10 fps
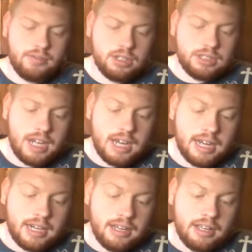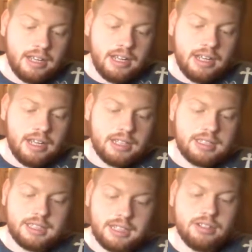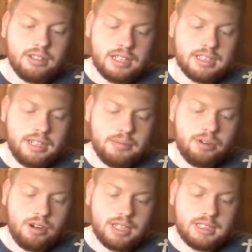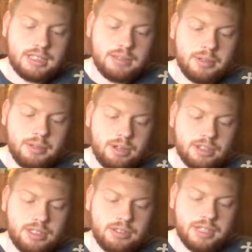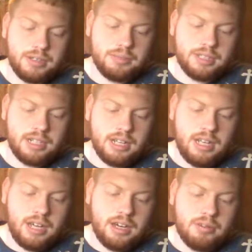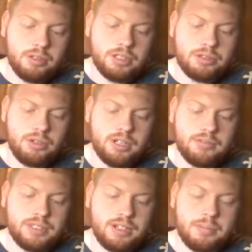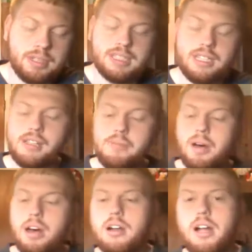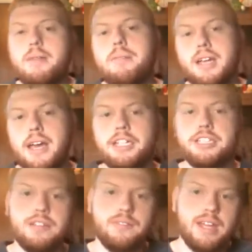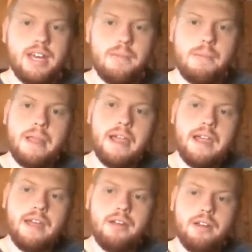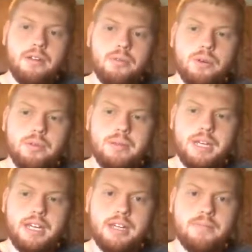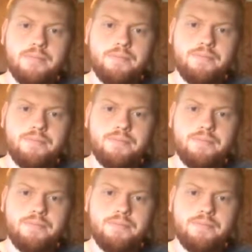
verse 9, it says, neither let us tempt Christ, as some of them also tempted, and were destroyed of serpents. The modern application of that would be,